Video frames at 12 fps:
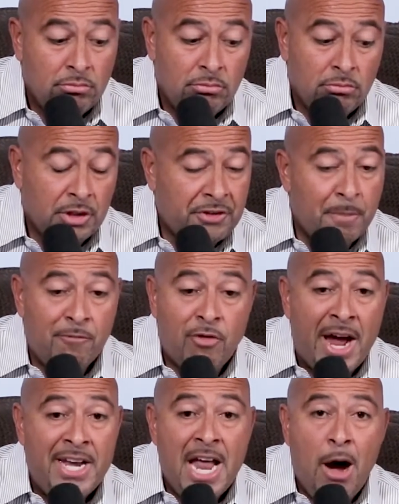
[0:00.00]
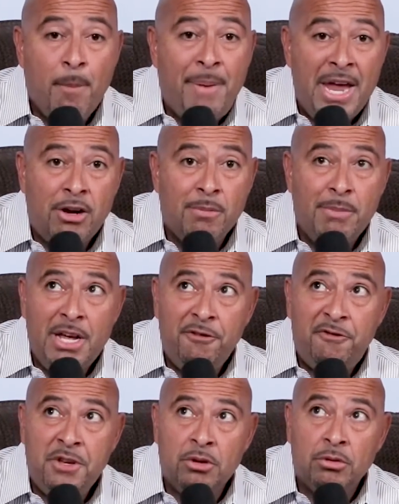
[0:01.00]
listen, right now, Baker
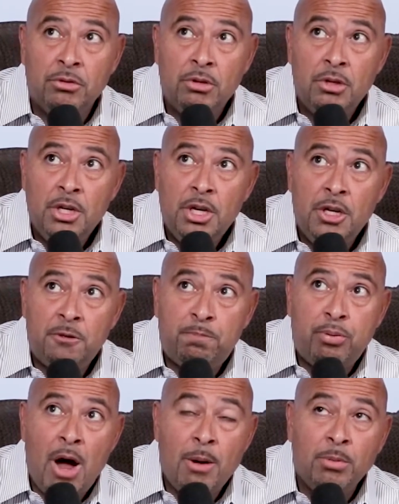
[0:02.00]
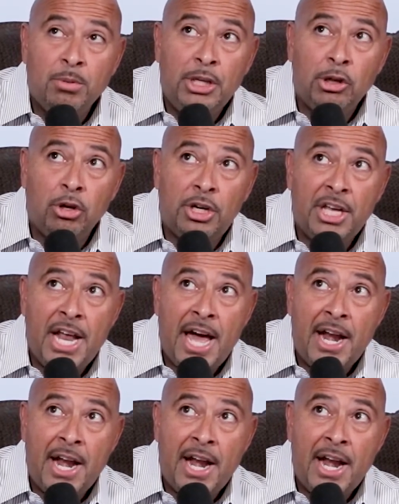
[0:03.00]
Mayfield is probably looking at